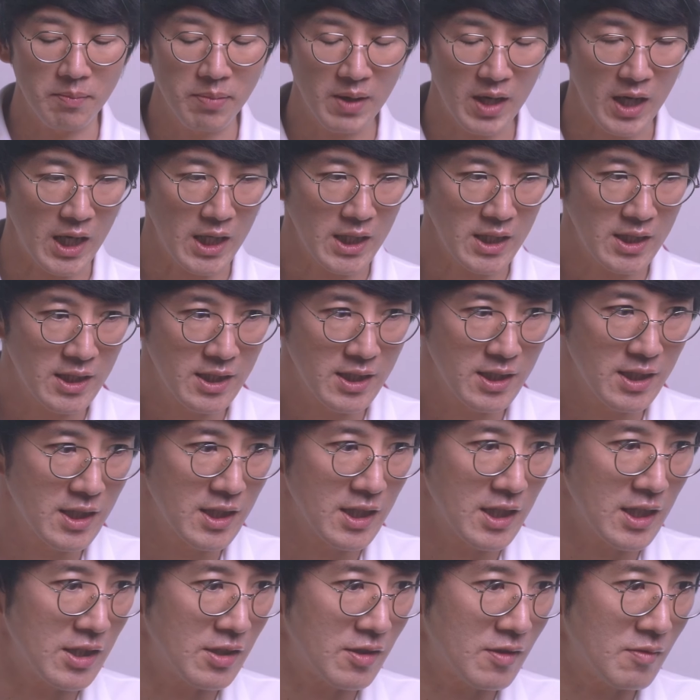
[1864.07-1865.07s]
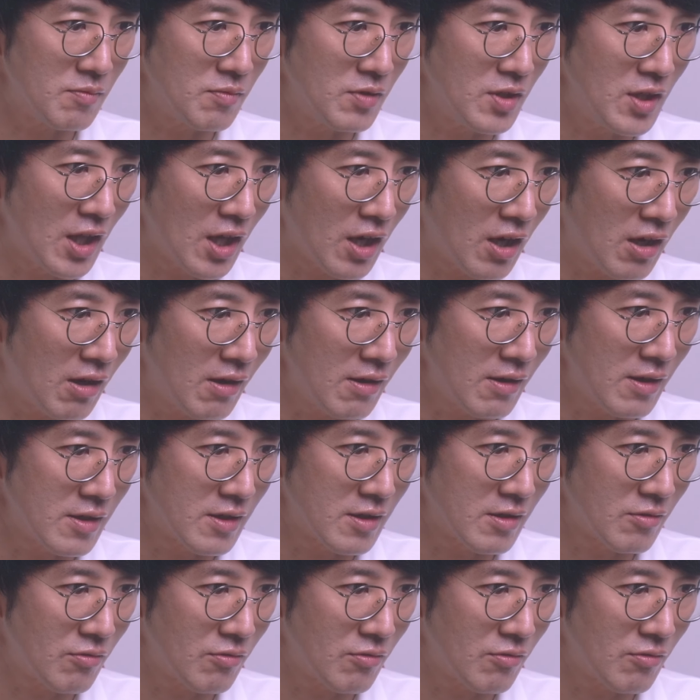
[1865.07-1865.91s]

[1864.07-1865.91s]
But it's really hard.